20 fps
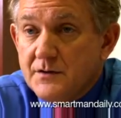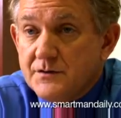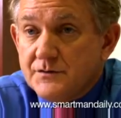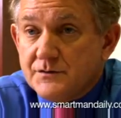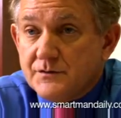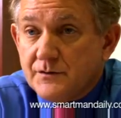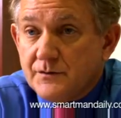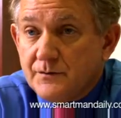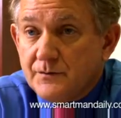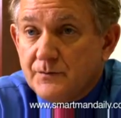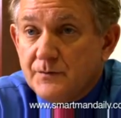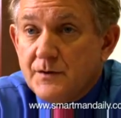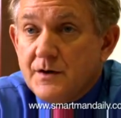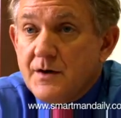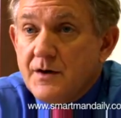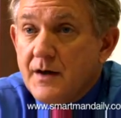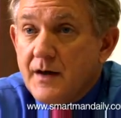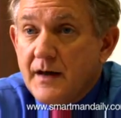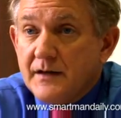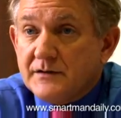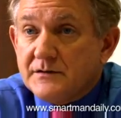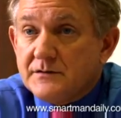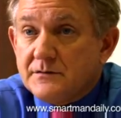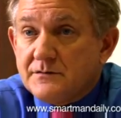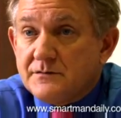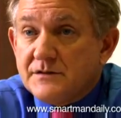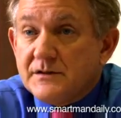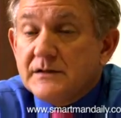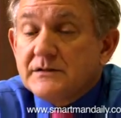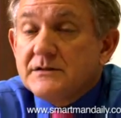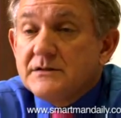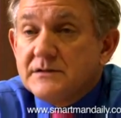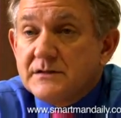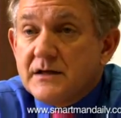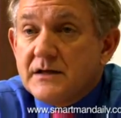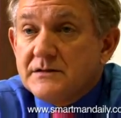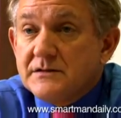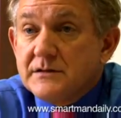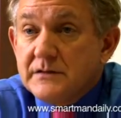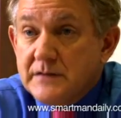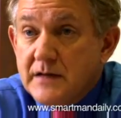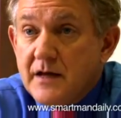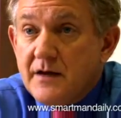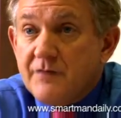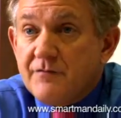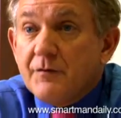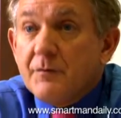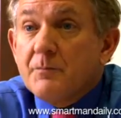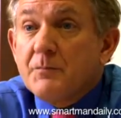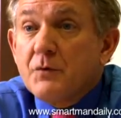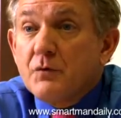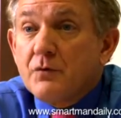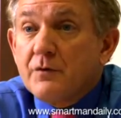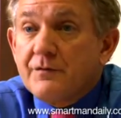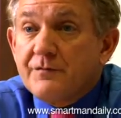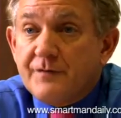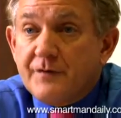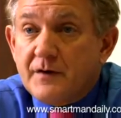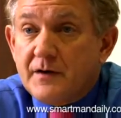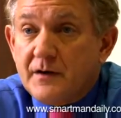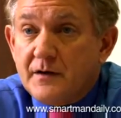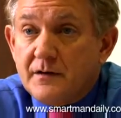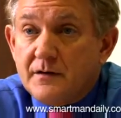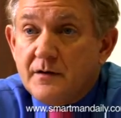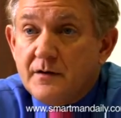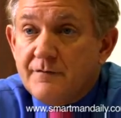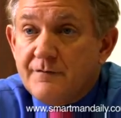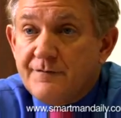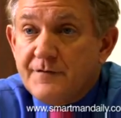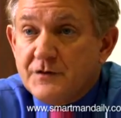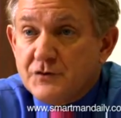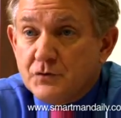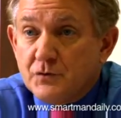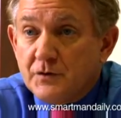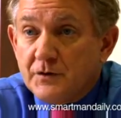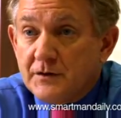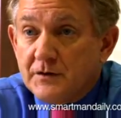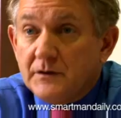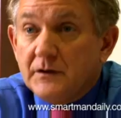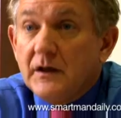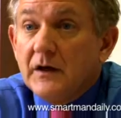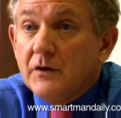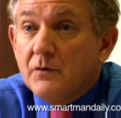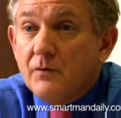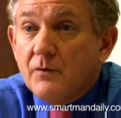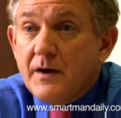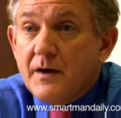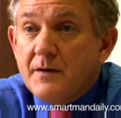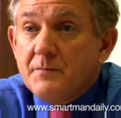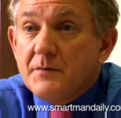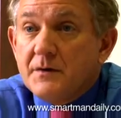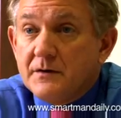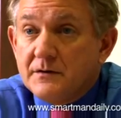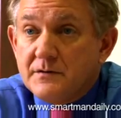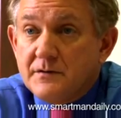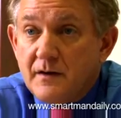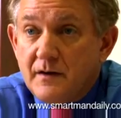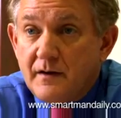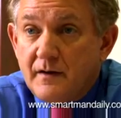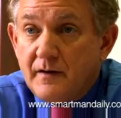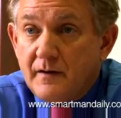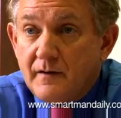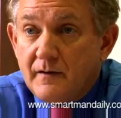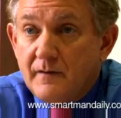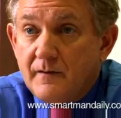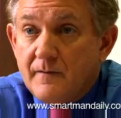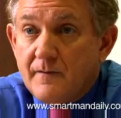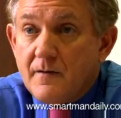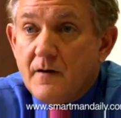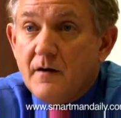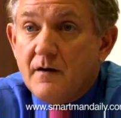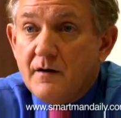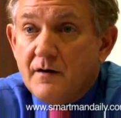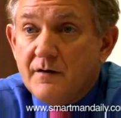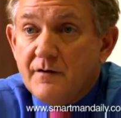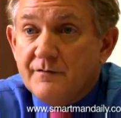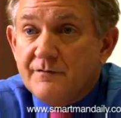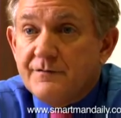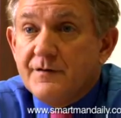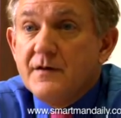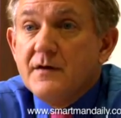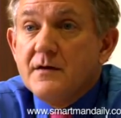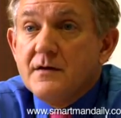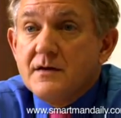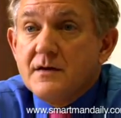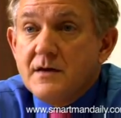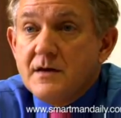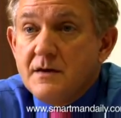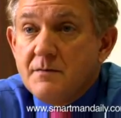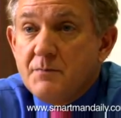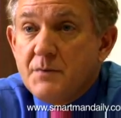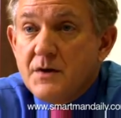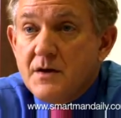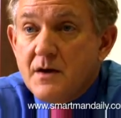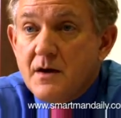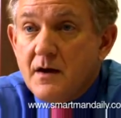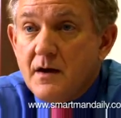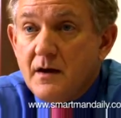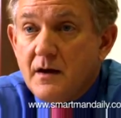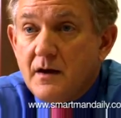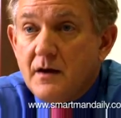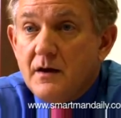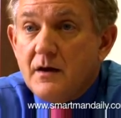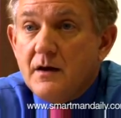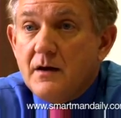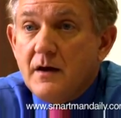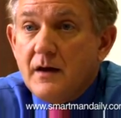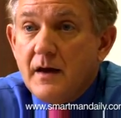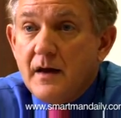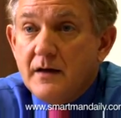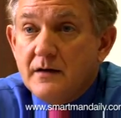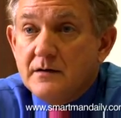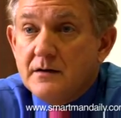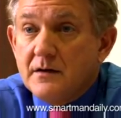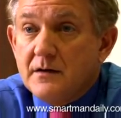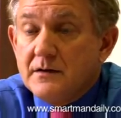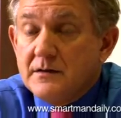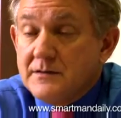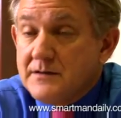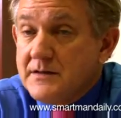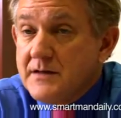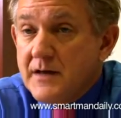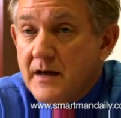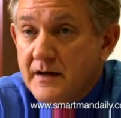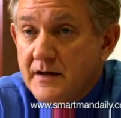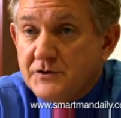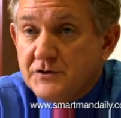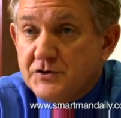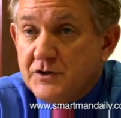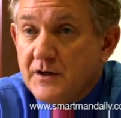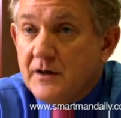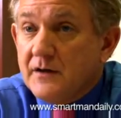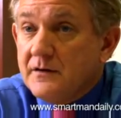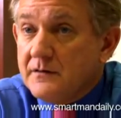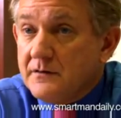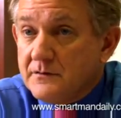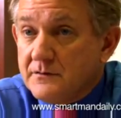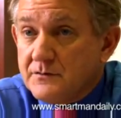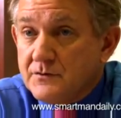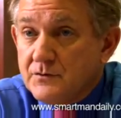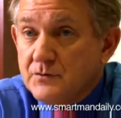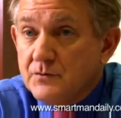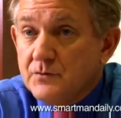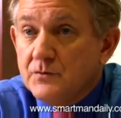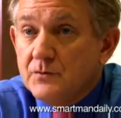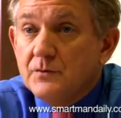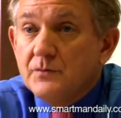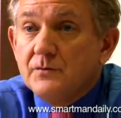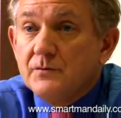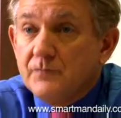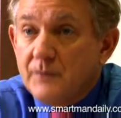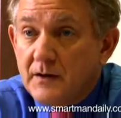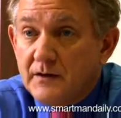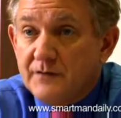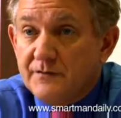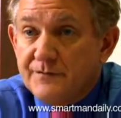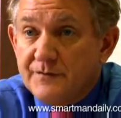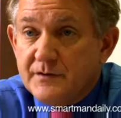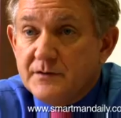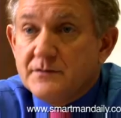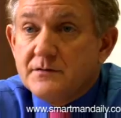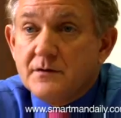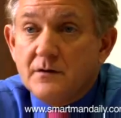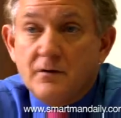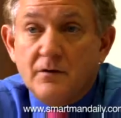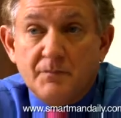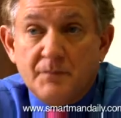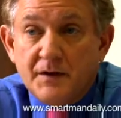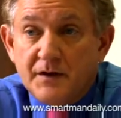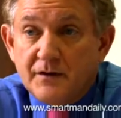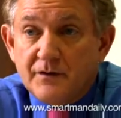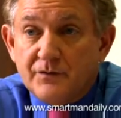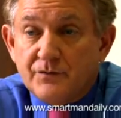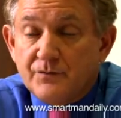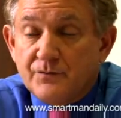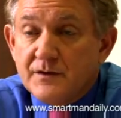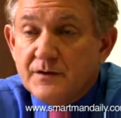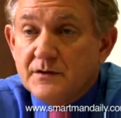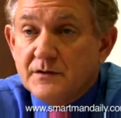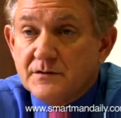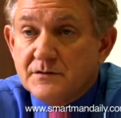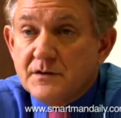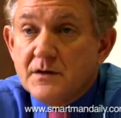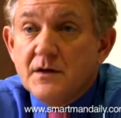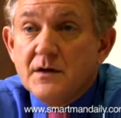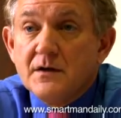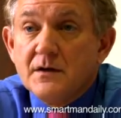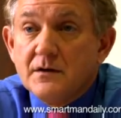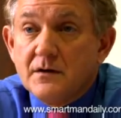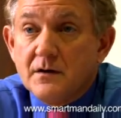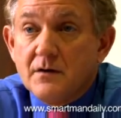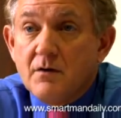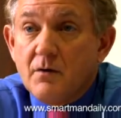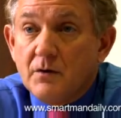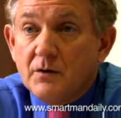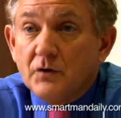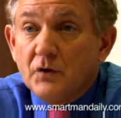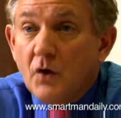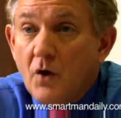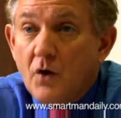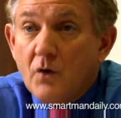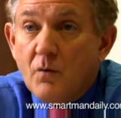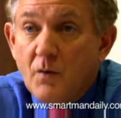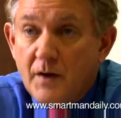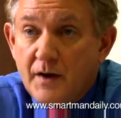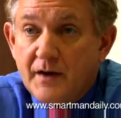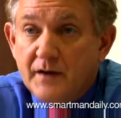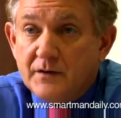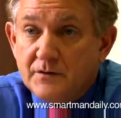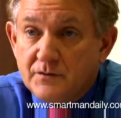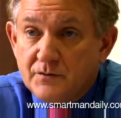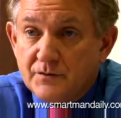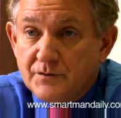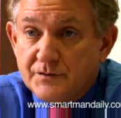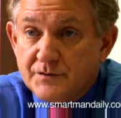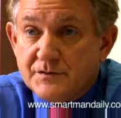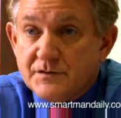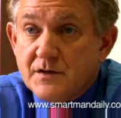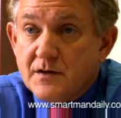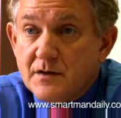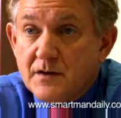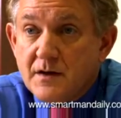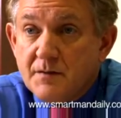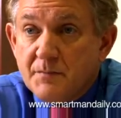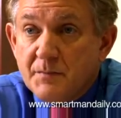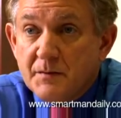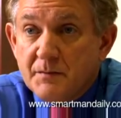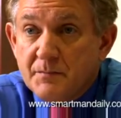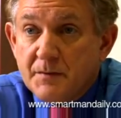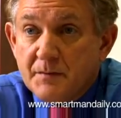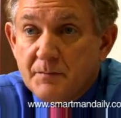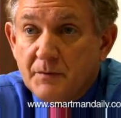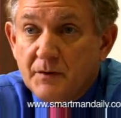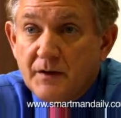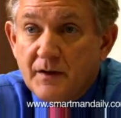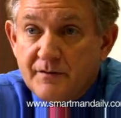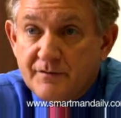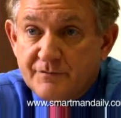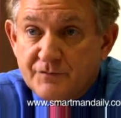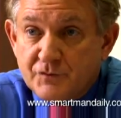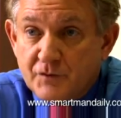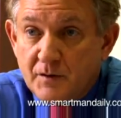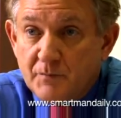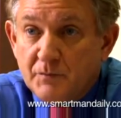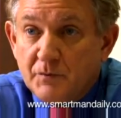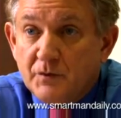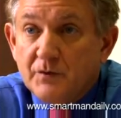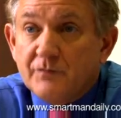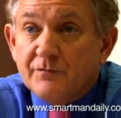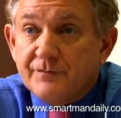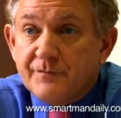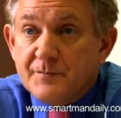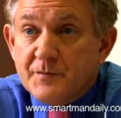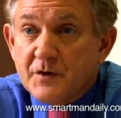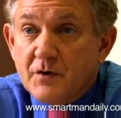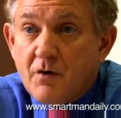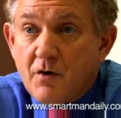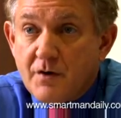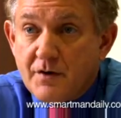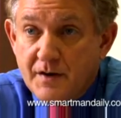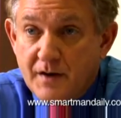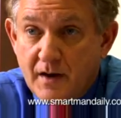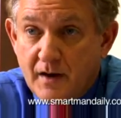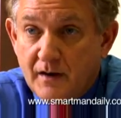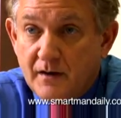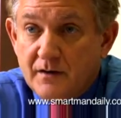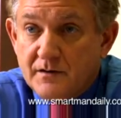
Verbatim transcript: So at 60 cents a day for purified fish oil, a gram a day of EPA and DHA, the two relevant omega-3s, can go a long way towards keeping people out of trouble from the cardiac